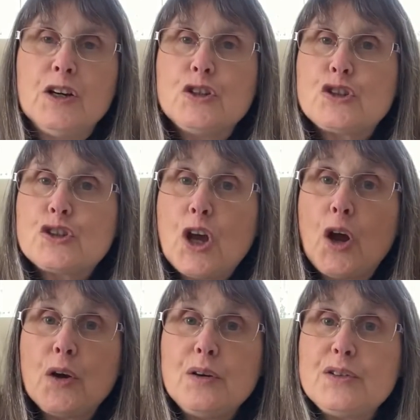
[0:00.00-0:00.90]

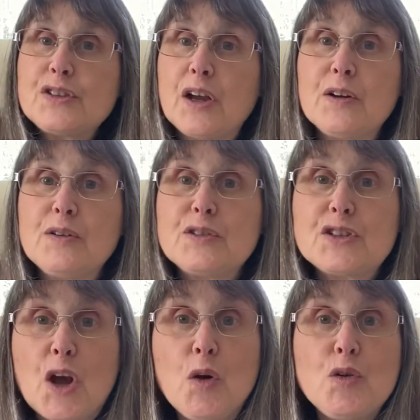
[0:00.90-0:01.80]
Sow
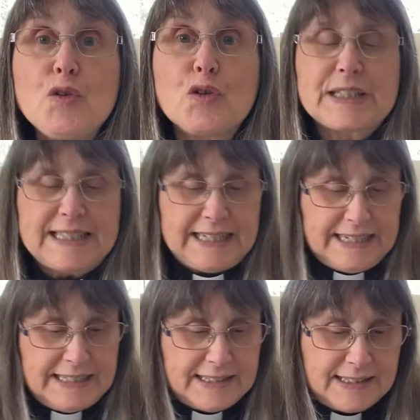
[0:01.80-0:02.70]
your
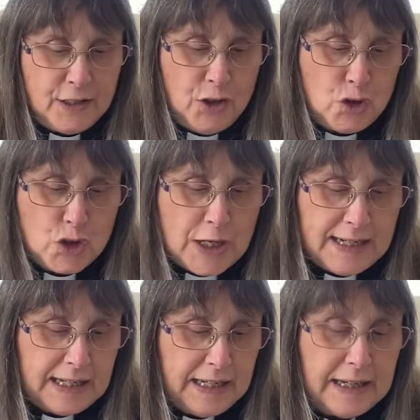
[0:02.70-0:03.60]
seeds
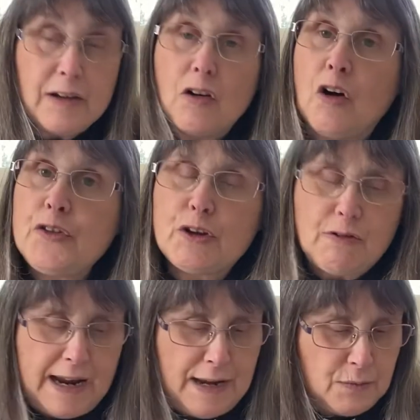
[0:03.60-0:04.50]
gently on the
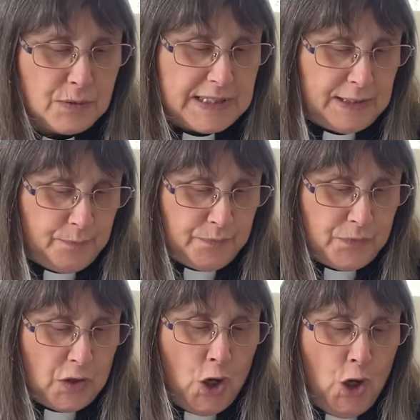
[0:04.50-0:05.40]
ground,
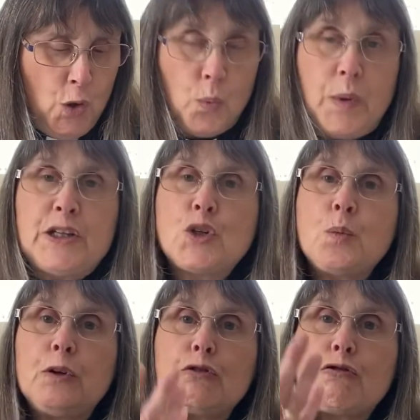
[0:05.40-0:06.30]
which
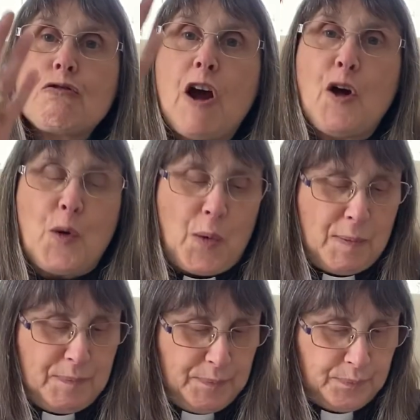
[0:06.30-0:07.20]
will grow
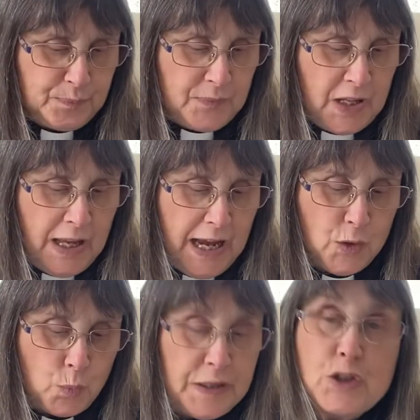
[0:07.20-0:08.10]

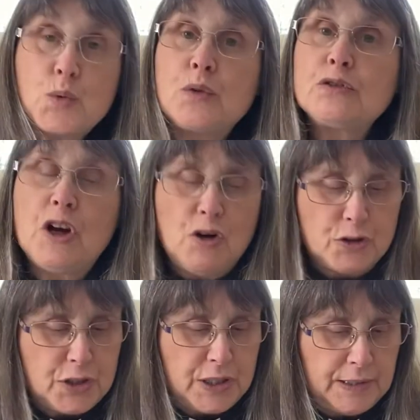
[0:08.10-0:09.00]
and which will
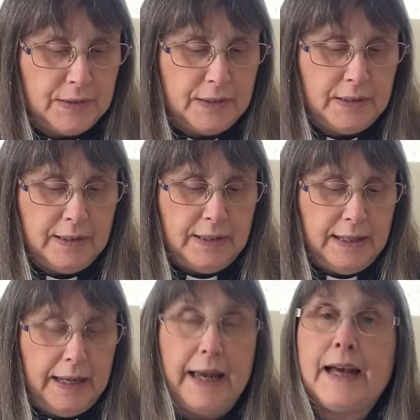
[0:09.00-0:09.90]
not,
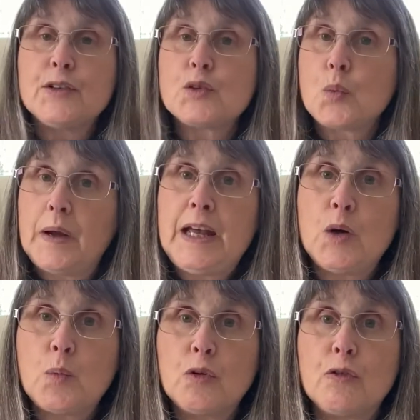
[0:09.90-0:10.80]
and where
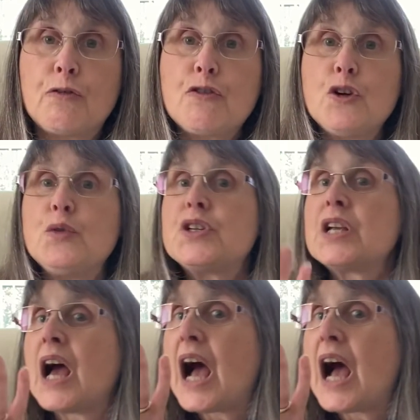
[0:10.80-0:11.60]
will fruit